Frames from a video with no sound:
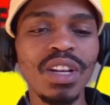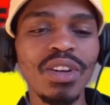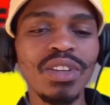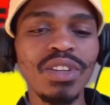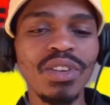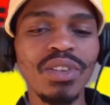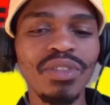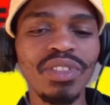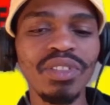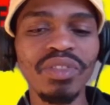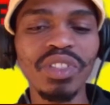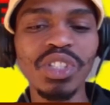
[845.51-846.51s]
a lot
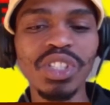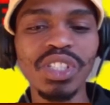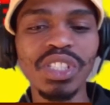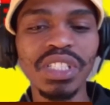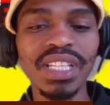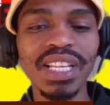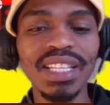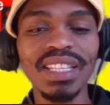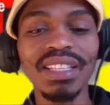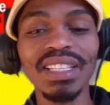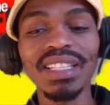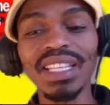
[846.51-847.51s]
of division inside
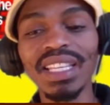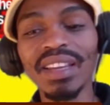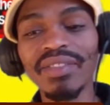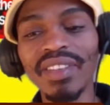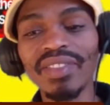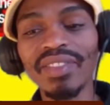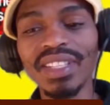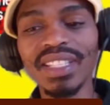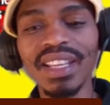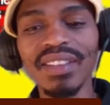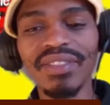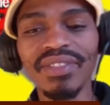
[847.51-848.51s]
the EFF
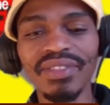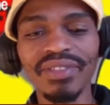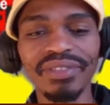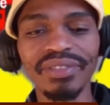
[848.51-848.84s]
itself.